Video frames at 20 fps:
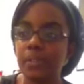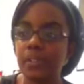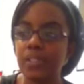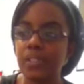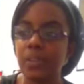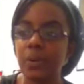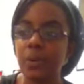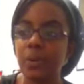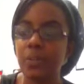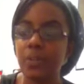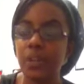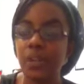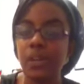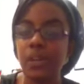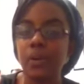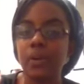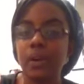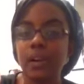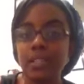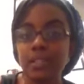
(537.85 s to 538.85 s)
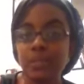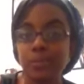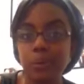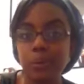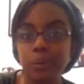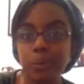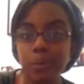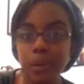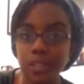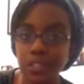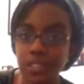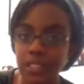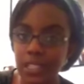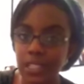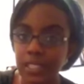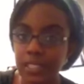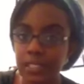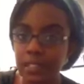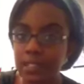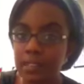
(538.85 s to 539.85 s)
So thank you guys for
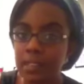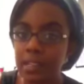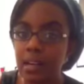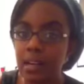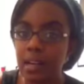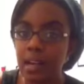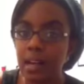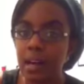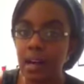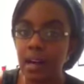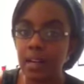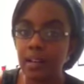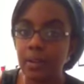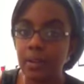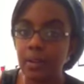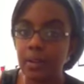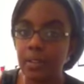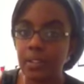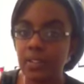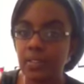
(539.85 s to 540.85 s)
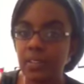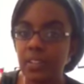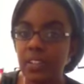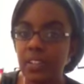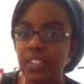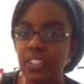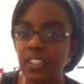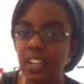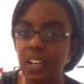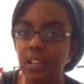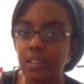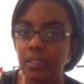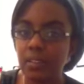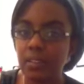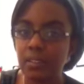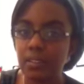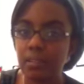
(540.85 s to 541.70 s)
watching. I know this video is kind of